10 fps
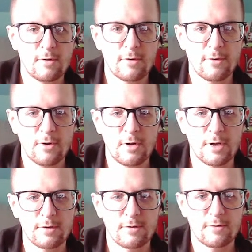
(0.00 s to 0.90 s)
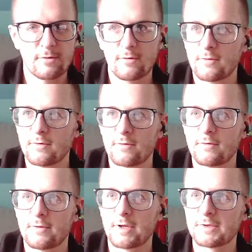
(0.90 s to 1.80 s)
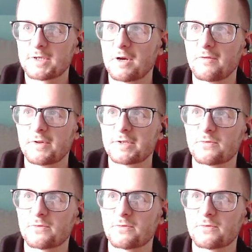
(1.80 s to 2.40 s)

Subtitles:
All right. Now let's cover this